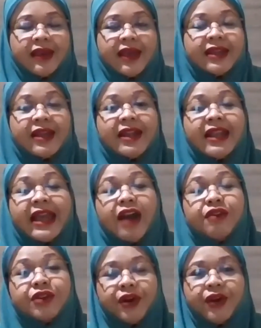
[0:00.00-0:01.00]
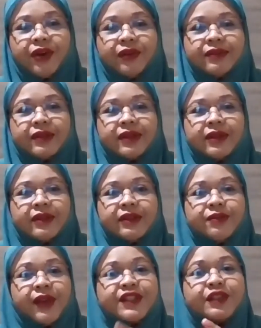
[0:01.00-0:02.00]
and allowed her
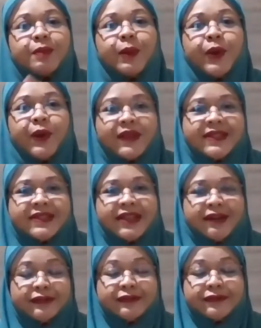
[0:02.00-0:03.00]
to explore herself.